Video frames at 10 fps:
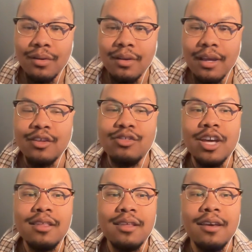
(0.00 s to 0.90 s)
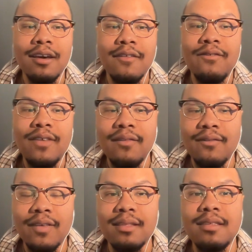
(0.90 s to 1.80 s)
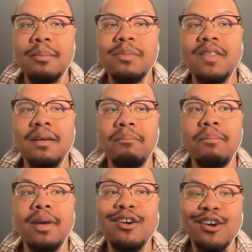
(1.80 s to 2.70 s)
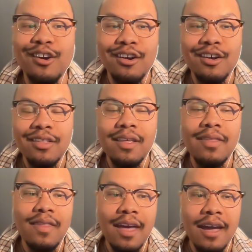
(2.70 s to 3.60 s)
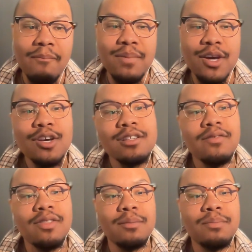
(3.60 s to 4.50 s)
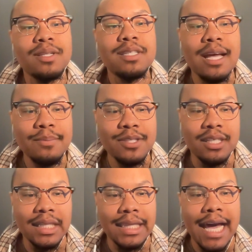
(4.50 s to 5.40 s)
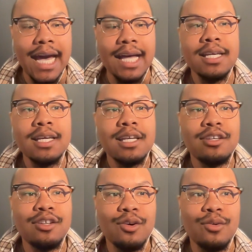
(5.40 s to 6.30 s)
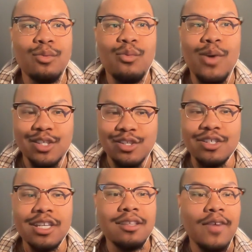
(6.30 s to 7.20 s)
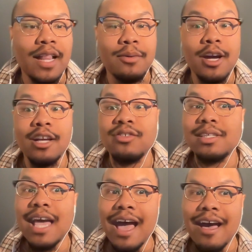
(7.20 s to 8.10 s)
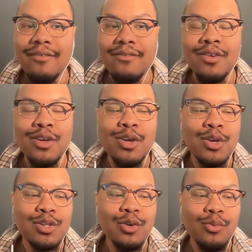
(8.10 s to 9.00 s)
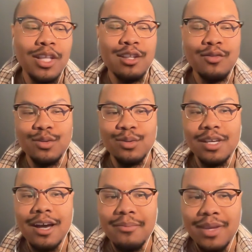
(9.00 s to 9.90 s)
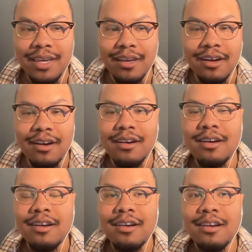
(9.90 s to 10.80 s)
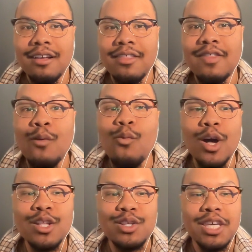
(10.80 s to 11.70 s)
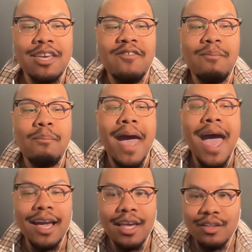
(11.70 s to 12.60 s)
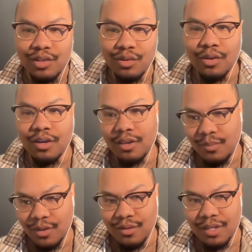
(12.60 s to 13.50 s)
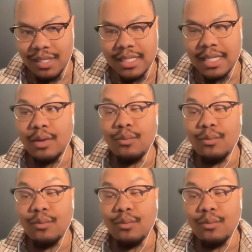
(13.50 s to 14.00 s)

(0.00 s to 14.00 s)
And they're chasing a faith in something bigger than them, because of the perception that, you know, Western and developed countries have. So when individuals come here, they want to give back to their communities, and they